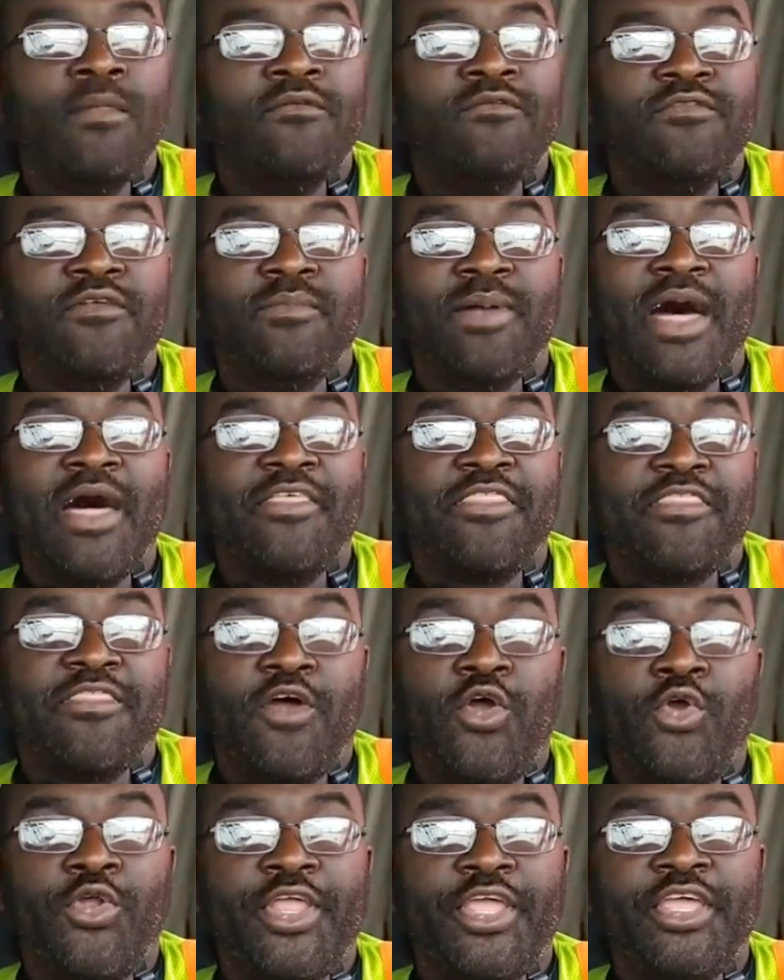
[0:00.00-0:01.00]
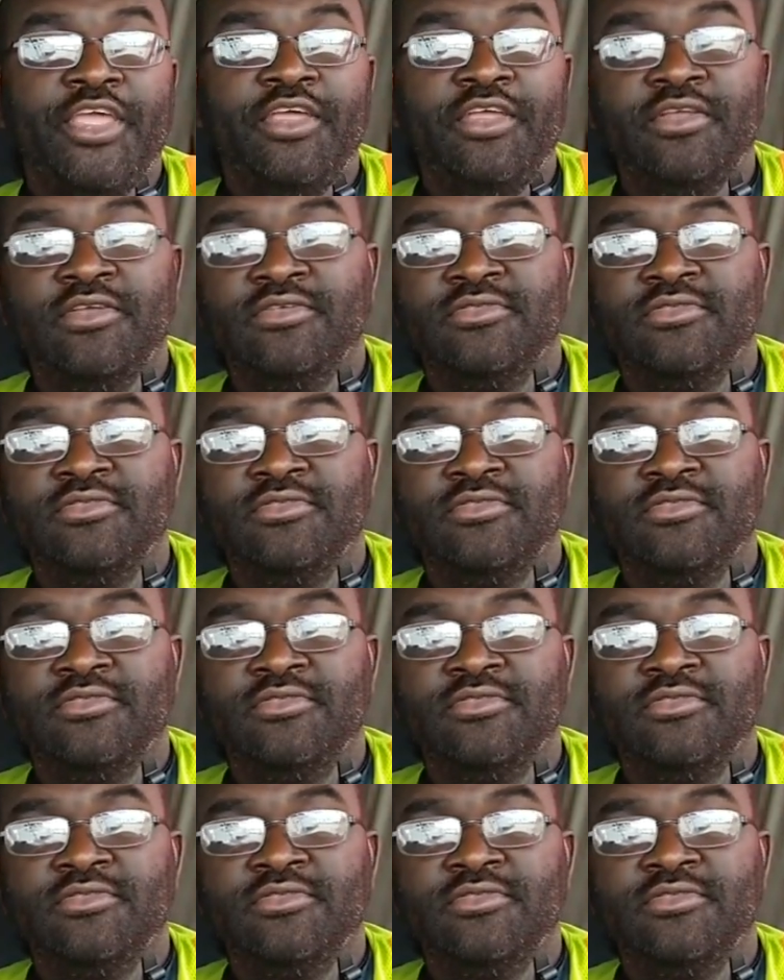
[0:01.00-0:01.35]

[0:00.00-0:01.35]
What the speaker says: for about 30,